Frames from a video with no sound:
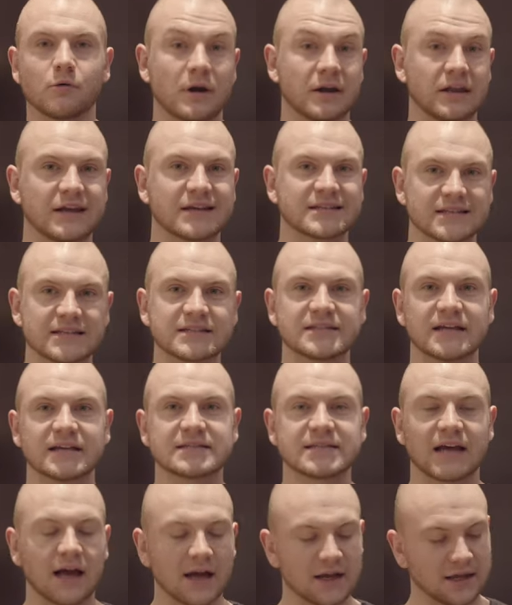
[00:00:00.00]
already existing
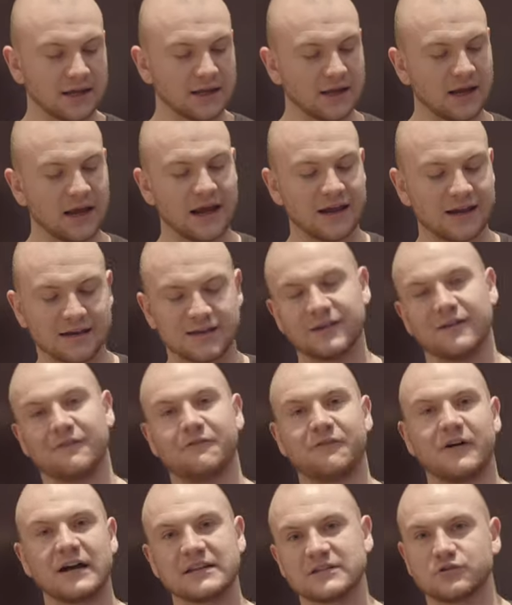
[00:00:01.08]
Targhee and
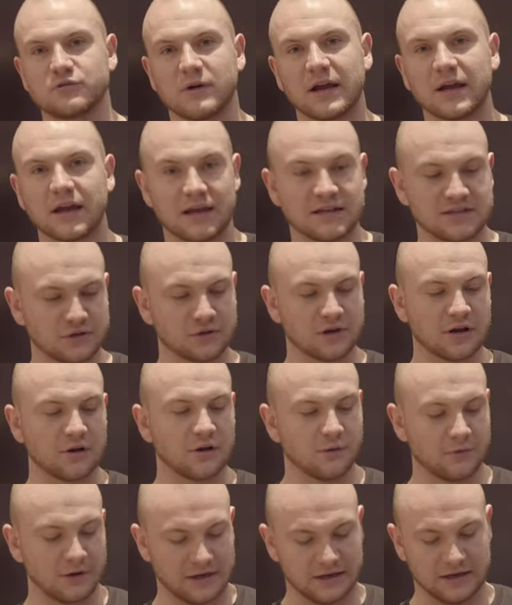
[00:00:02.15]
Fast Track, as you can
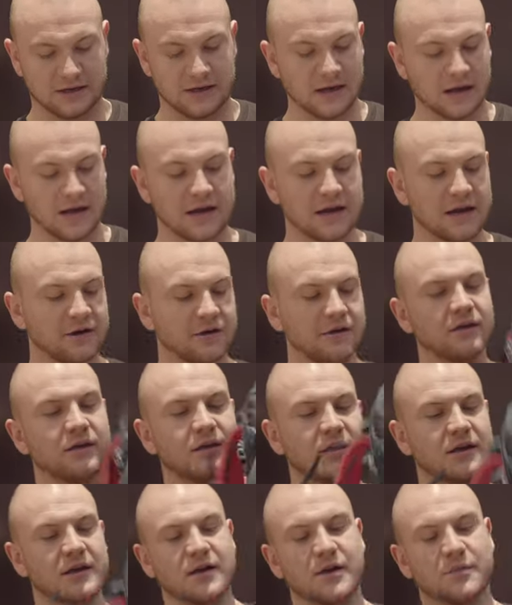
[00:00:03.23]
already hear,
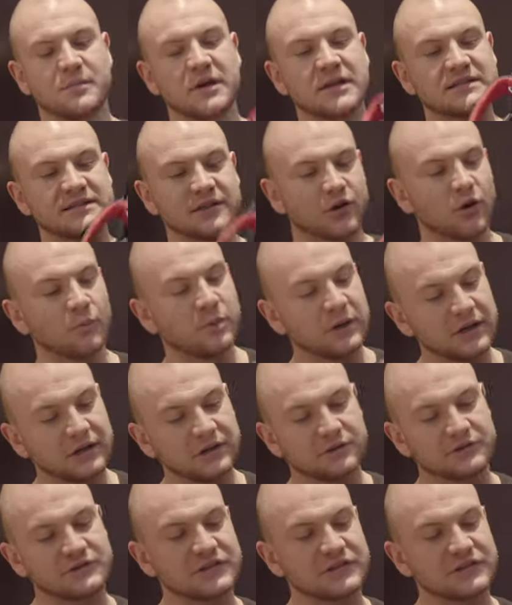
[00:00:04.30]
means a complete new